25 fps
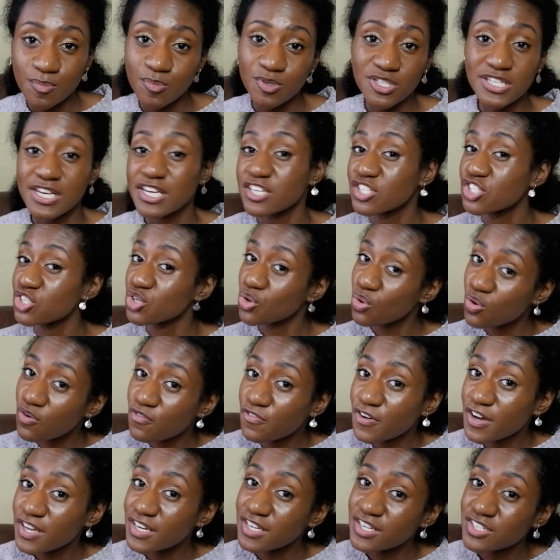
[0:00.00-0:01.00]
to protect
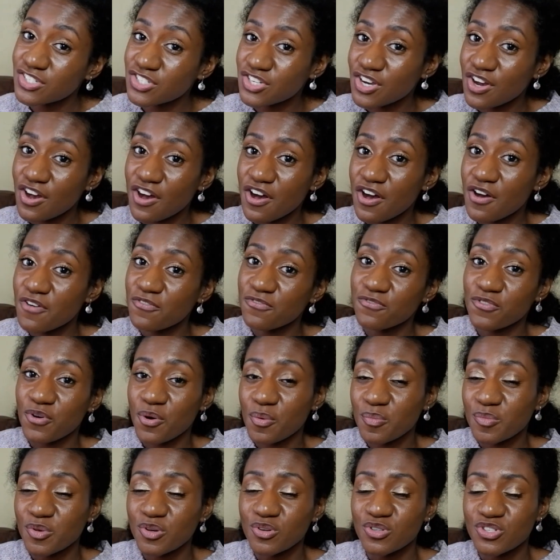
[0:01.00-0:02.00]
your furniture
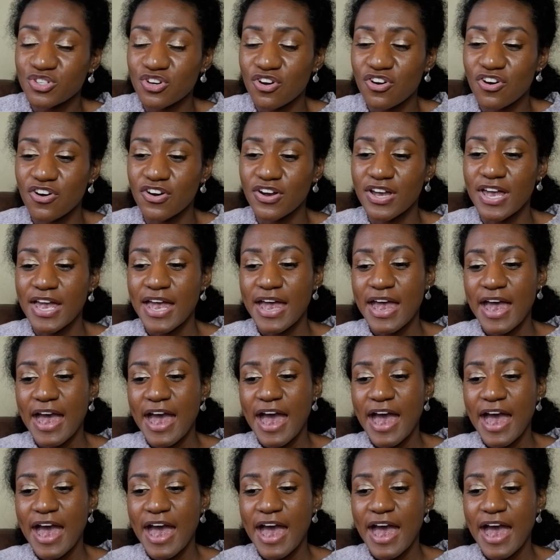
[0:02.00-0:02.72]
from your dog.